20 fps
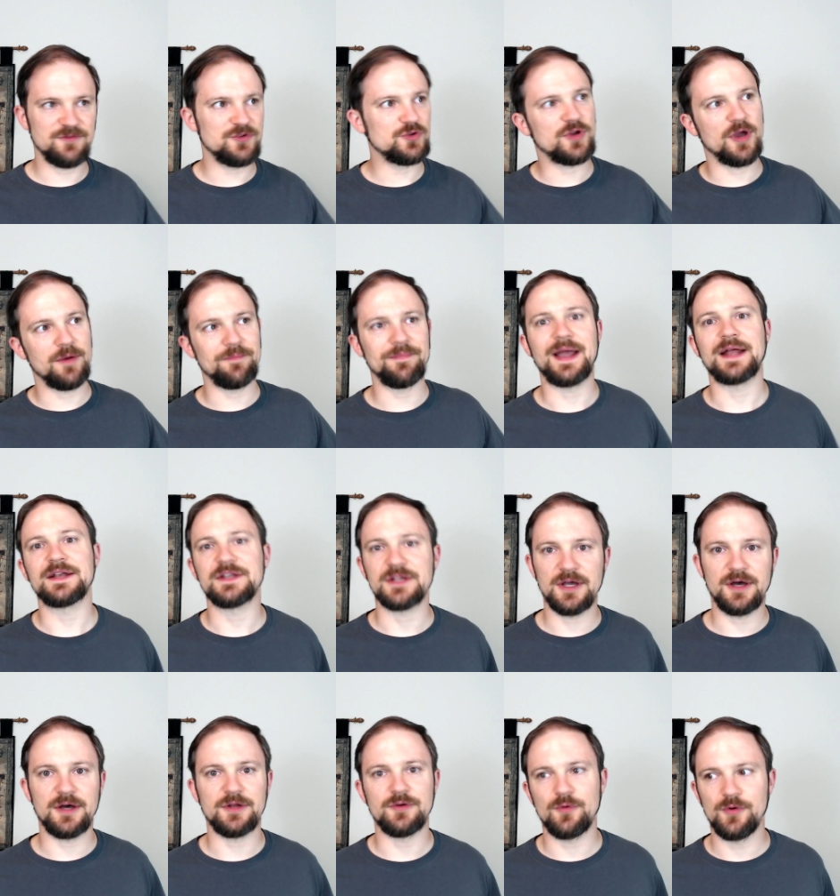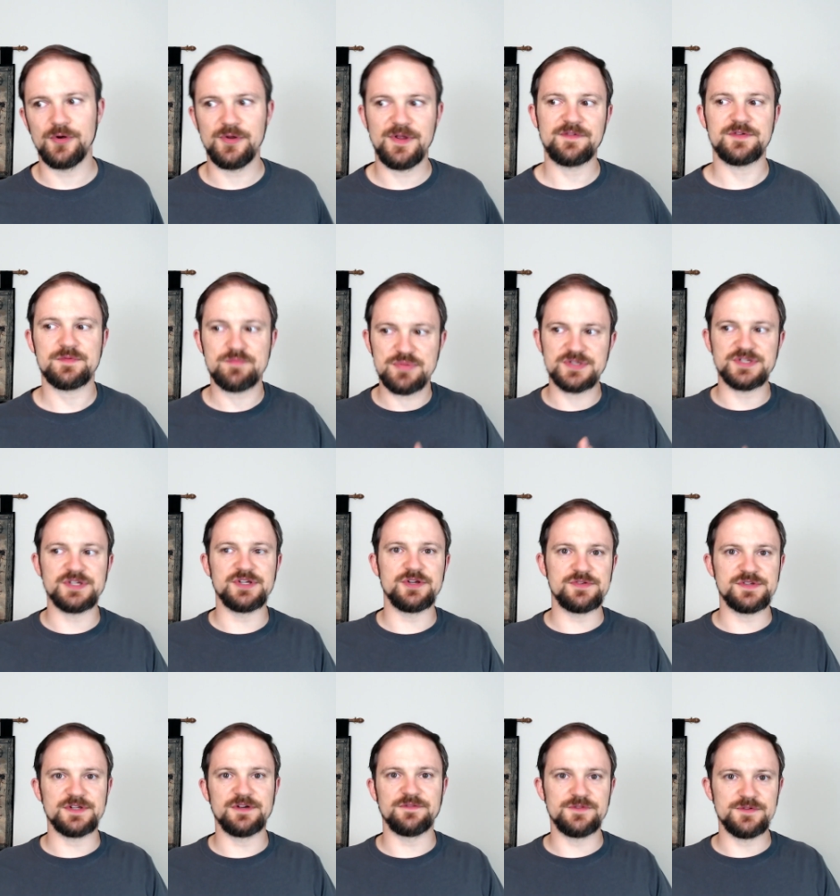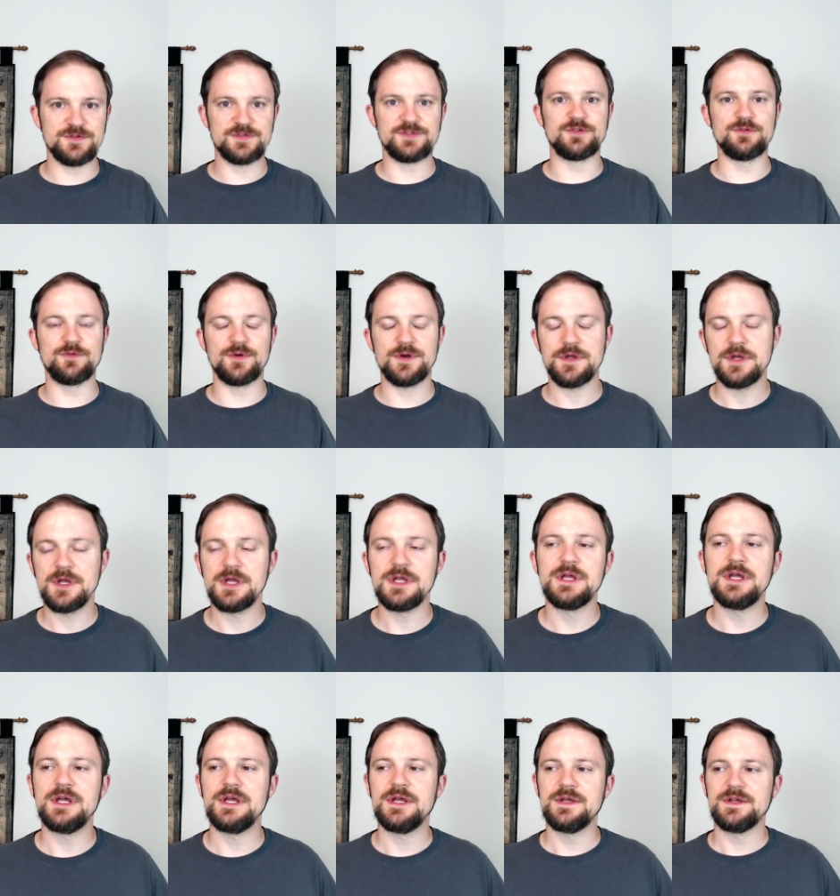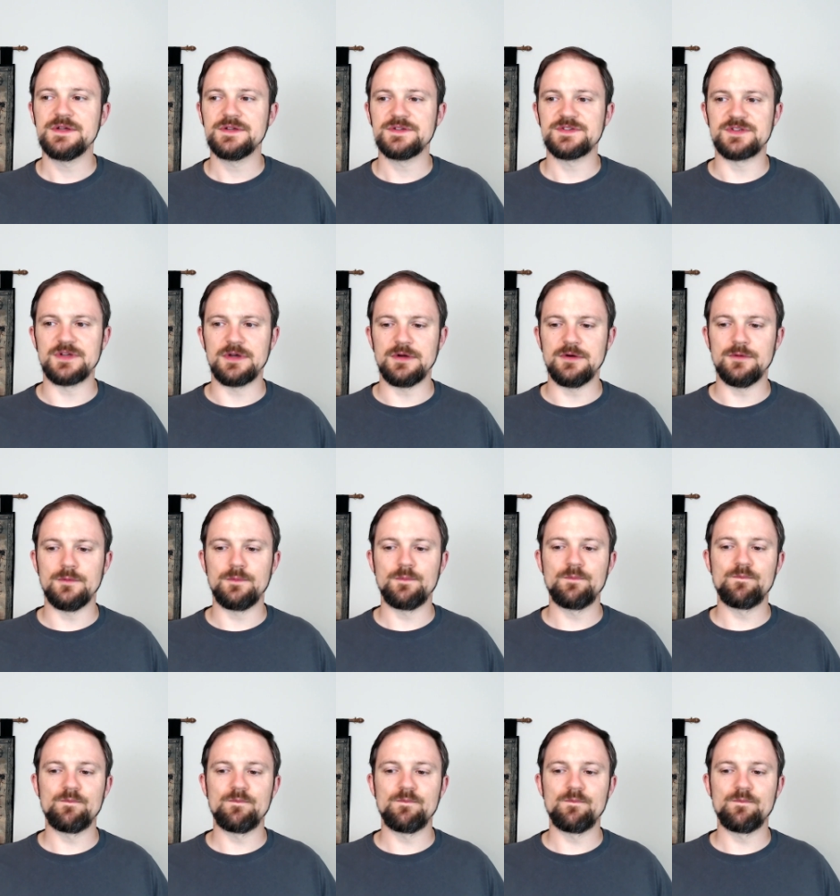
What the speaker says: come back to Gondor, you have to present yourself to the steward. So,